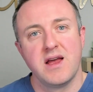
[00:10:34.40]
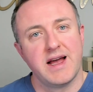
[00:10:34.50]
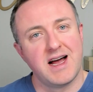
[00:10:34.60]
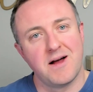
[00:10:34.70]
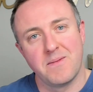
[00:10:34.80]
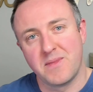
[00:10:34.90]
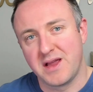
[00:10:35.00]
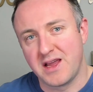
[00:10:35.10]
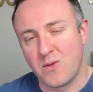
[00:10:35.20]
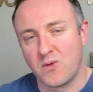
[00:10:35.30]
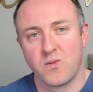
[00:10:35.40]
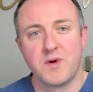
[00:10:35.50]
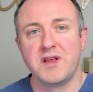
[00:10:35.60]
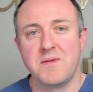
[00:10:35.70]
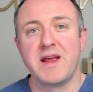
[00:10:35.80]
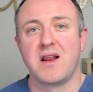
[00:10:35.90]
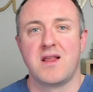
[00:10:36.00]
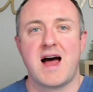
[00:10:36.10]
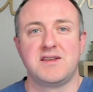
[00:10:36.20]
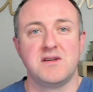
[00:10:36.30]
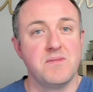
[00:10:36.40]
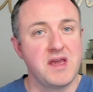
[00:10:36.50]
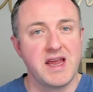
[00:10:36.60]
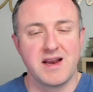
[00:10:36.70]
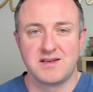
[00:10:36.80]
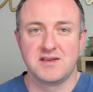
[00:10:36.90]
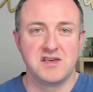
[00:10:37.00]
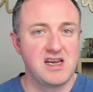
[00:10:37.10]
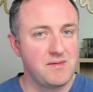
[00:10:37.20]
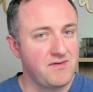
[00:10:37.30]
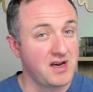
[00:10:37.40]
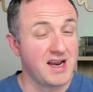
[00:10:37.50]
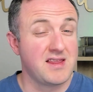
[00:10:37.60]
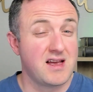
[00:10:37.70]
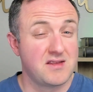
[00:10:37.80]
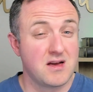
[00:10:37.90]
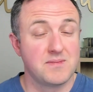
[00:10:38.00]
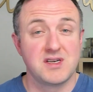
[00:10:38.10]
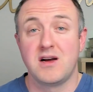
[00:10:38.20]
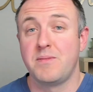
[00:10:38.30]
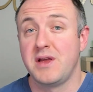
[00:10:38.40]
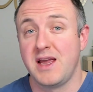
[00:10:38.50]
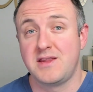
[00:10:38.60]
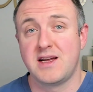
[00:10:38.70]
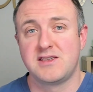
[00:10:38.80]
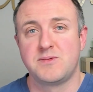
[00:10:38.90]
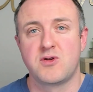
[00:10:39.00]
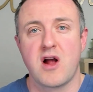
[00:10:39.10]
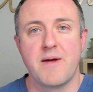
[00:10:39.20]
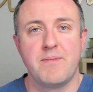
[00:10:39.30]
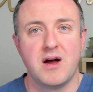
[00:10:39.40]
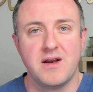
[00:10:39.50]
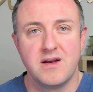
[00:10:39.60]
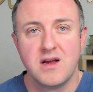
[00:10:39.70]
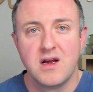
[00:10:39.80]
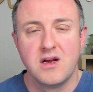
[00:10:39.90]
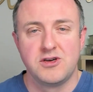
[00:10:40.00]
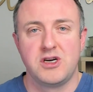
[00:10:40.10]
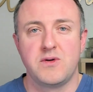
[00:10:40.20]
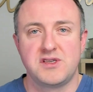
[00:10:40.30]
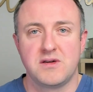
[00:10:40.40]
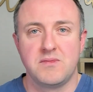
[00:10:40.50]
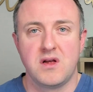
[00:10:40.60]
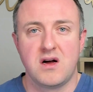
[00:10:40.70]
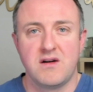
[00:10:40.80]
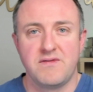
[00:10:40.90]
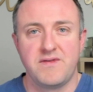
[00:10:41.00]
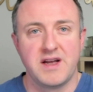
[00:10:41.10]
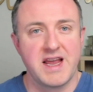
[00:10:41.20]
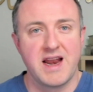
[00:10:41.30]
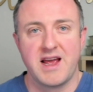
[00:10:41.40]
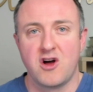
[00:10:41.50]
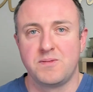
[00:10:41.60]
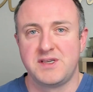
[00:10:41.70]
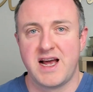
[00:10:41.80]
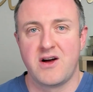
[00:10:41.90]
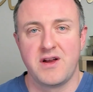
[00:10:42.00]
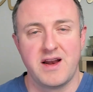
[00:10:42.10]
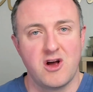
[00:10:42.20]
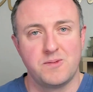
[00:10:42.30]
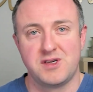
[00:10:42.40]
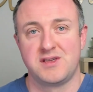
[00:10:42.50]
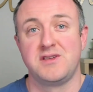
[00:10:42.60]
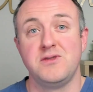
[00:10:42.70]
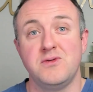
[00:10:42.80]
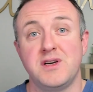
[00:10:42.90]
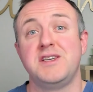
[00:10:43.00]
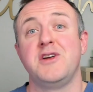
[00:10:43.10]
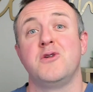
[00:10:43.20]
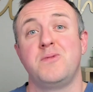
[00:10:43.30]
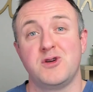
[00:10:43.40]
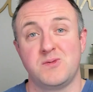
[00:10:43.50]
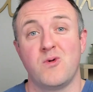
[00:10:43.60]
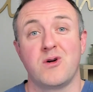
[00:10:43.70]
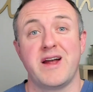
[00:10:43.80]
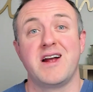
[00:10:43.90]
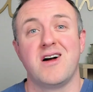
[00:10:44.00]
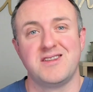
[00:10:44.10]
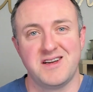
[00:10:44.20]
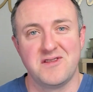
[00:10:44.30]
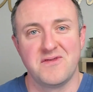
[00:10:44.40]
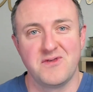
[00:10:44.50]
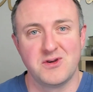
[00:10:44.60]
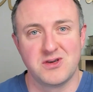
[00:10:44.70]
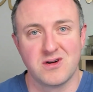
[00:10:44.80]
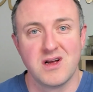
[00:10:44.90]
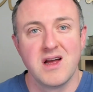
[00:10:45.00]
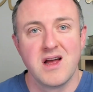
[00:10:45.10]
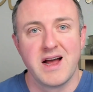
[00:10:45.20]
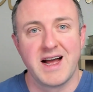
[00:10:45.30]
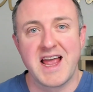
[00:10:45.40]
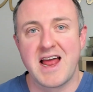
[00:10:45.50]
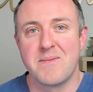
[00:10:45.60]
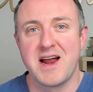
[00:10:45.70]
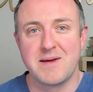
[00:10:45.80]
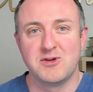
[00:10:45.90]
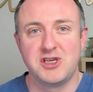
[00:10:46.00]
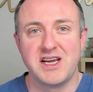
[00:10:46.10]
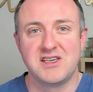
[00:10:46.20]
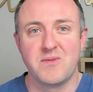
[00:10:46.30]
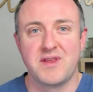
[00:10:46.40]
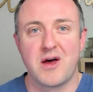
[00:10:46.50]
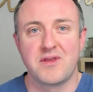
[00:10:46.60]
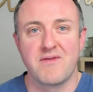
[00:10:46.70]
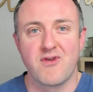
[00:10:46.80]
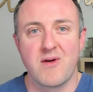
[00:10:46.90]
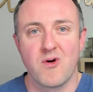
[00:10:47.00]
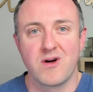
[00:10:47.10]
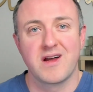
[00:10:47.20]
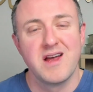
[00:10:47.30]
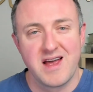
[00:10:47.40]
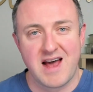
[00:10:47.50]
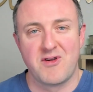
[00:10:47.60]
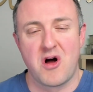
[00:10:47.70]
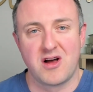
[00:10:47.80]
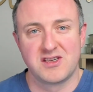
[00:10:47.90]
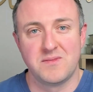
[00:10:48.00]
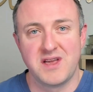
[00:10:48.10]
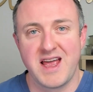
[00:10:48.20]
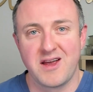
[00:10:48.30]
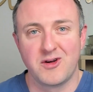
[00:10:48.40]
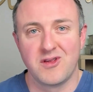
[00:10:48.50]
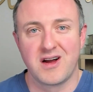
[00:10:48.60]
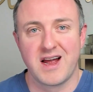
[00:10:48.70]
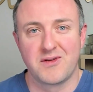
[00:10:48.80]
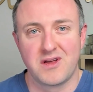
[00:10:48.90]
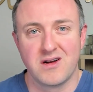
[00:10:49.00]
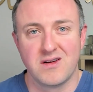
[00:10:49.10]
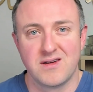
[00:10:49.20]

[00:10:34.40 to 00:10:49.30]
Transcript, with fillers: um, it would really mean a lot to me and to the team if you could hit that thumbs up, hit that subscribe button, show us some love. Again, it helps out and it helps us to continue to push more great content in the future. Again, my name is Jason with Healthy Framework. Have an awesome day and good luck out there.